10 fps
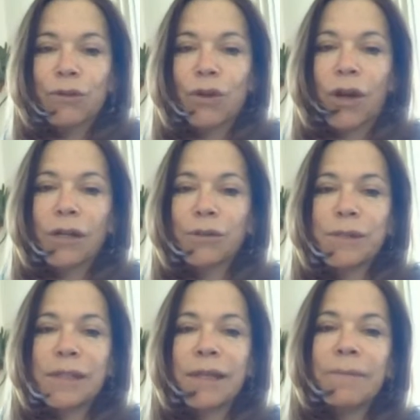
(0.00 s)
dog,
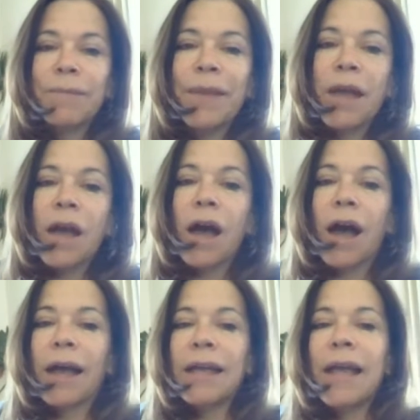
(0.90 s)
Lucy.
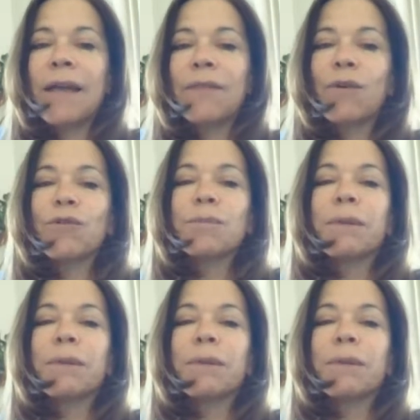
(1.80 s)
I hate those